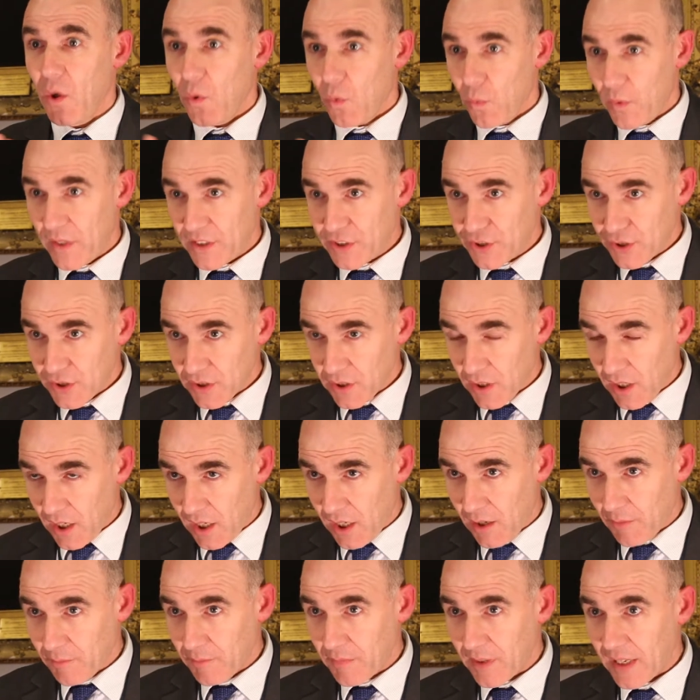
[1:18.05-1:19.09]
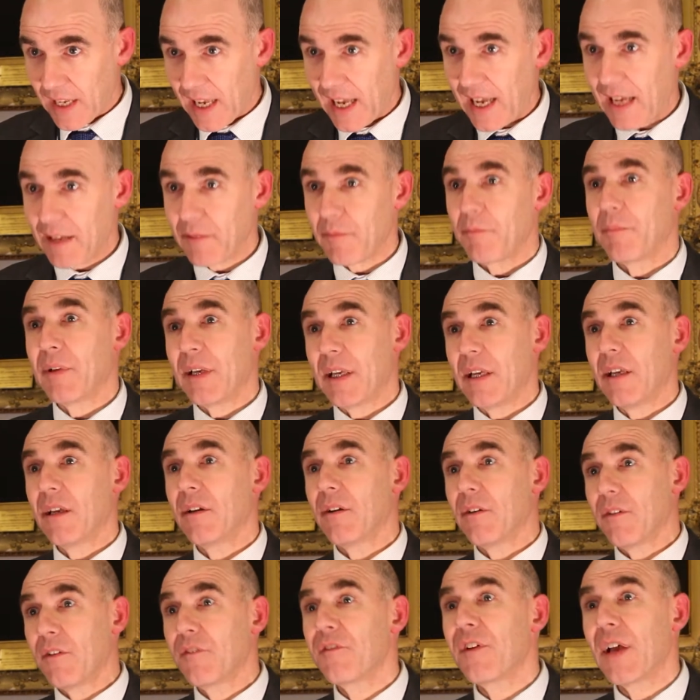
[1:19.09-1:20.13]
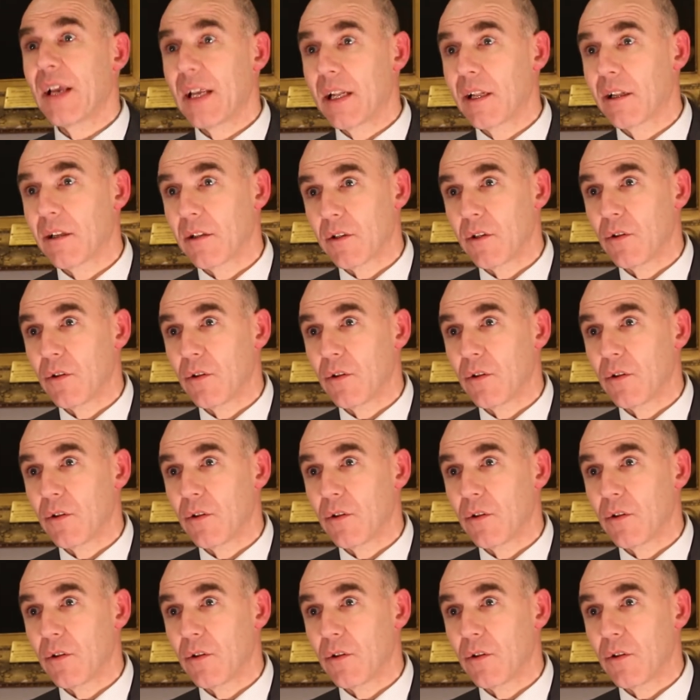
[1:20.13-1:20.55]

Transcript: which can be fatal,